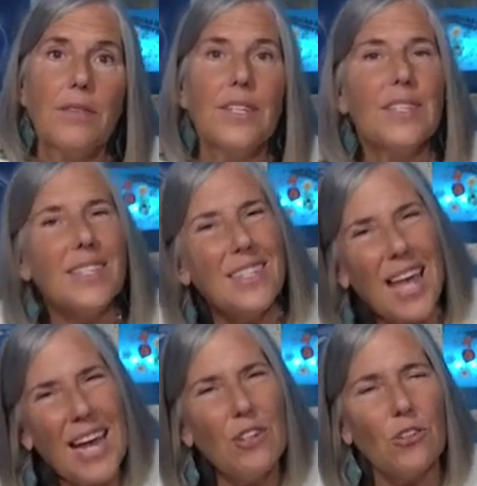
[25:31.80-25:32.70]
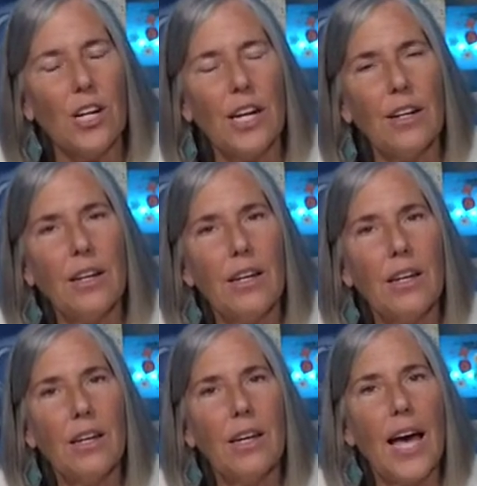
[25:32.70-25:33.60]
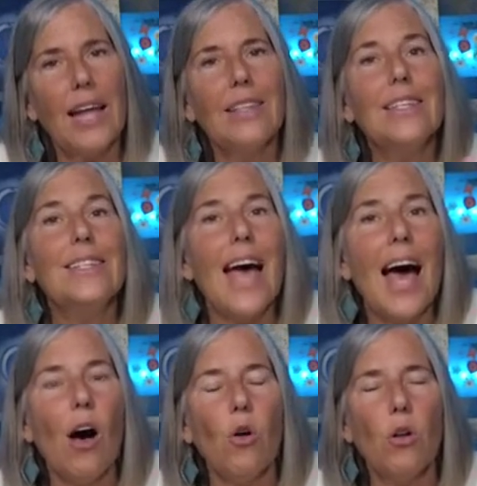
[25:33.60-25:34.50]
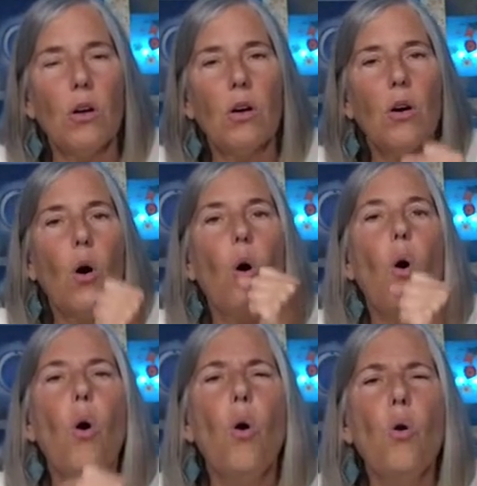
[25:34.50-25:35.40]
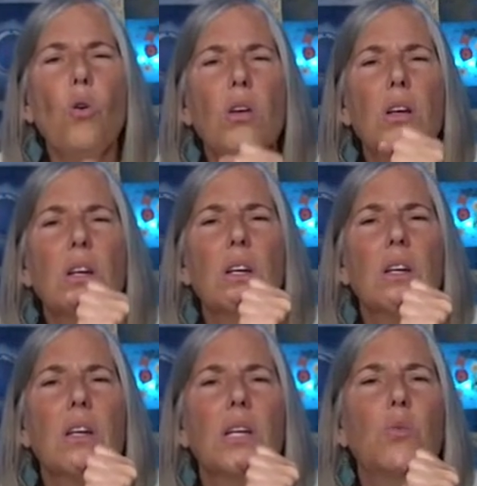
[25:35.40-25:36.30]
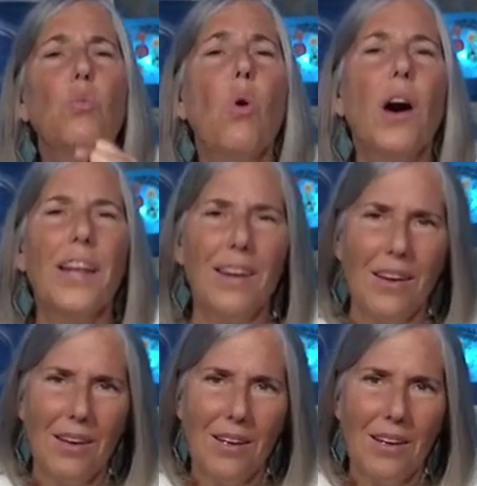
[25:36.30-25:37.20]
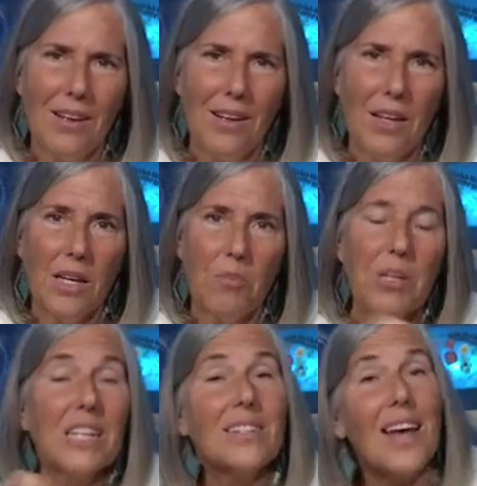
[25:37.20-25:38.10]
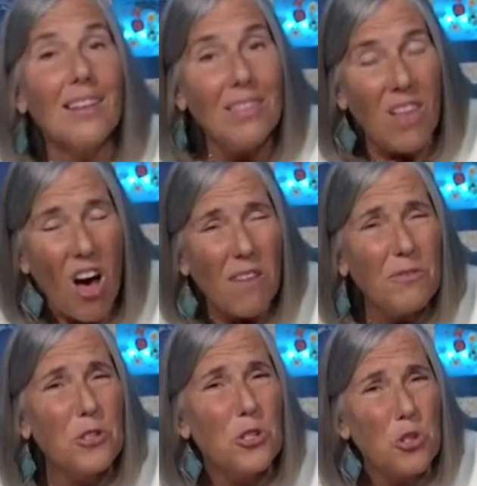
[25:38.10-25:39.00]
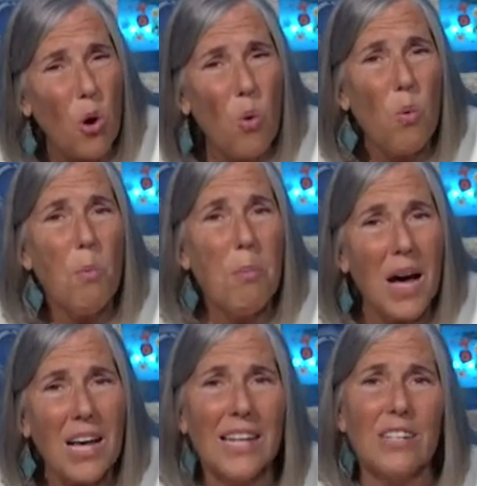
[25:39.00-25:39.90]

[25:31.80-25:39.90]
The sacred and the doubt all in one because I love so much.